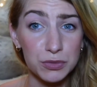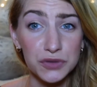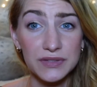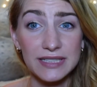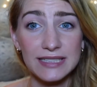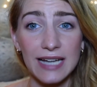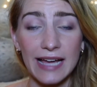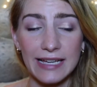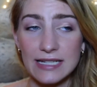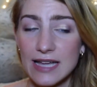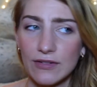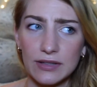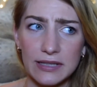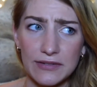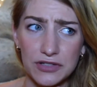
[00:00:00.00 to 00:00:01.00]
movies, and I can
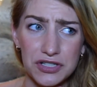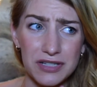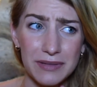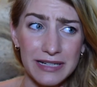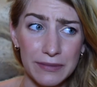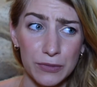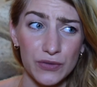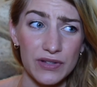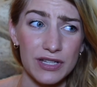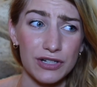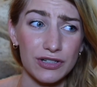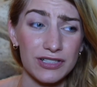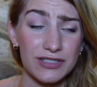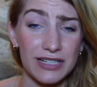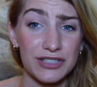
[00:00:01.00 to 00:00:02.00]
definitely never see them in a movie
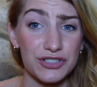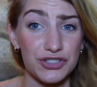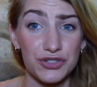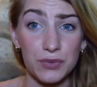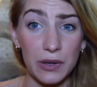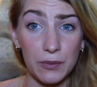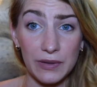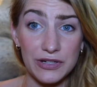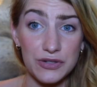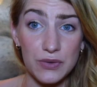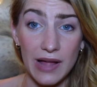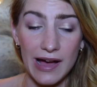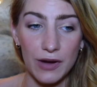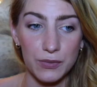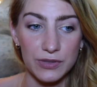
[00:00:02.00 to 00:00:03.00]
theater because that's just like way too
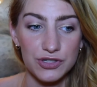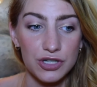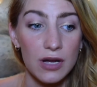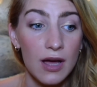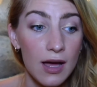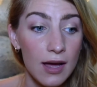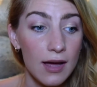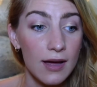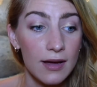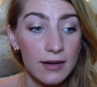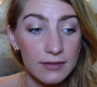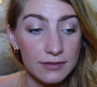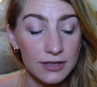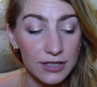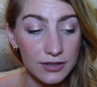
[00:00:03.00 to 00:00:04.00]
loud, which,
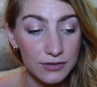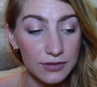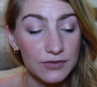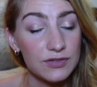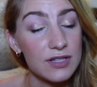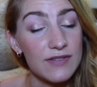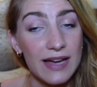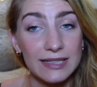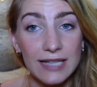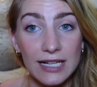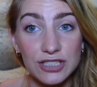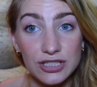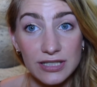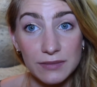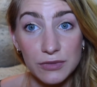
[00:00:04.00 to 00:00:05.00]
you know, in fact, I
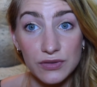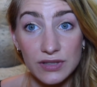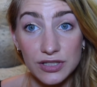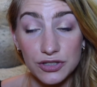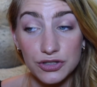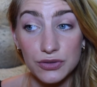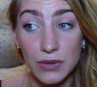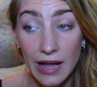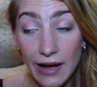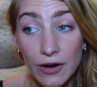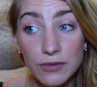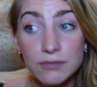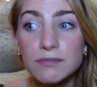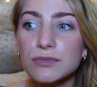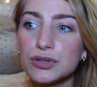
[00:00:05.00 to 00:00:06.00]
just think movies are too
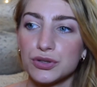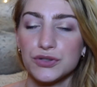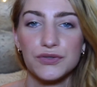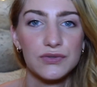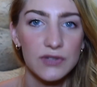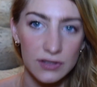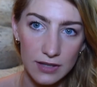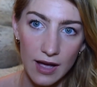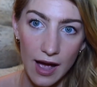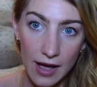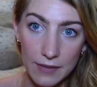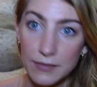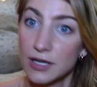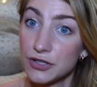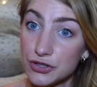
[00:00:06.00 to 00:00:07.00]
loud and proves that
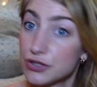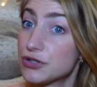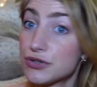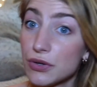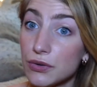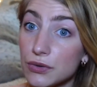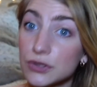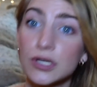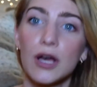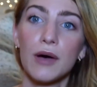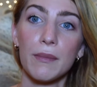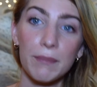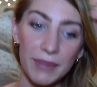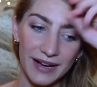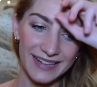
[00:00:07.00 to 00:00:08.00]
I'm 100 years old.
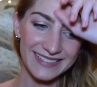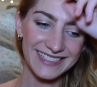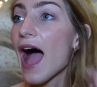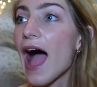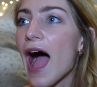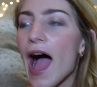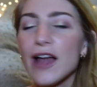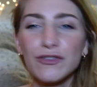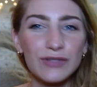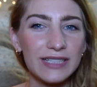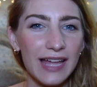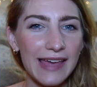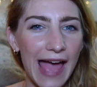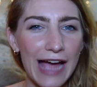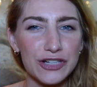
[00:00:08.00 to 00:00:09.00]
But I don't really
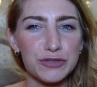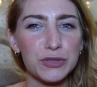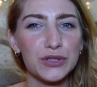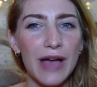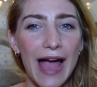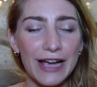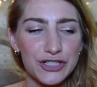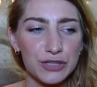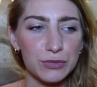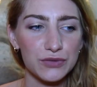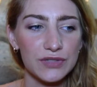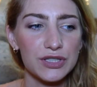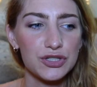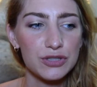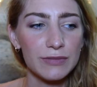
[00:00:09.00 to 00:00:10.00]
like action
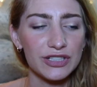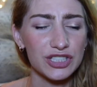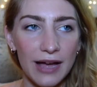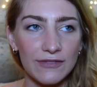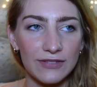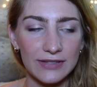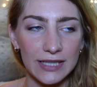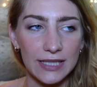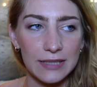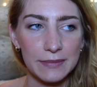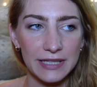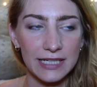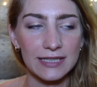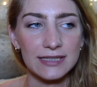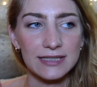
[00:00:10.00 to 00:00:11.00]
movies too much. I feel like
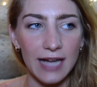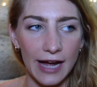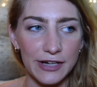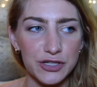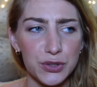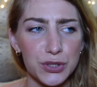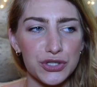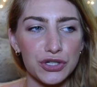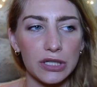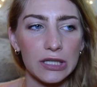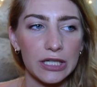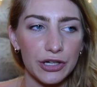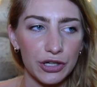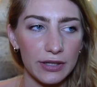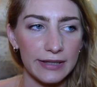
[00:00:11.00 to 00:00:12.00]
because dinosaurs are
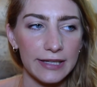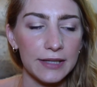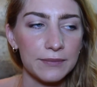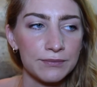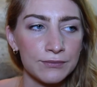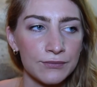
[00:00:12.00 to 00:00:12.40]
clearly